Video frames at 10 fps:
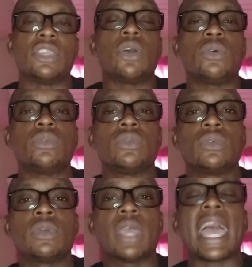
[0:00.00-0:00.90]
Now,
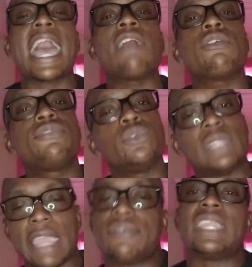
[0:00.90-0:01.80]
I have a few
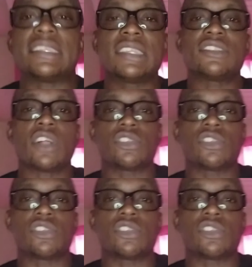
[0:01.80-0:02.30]
life lessons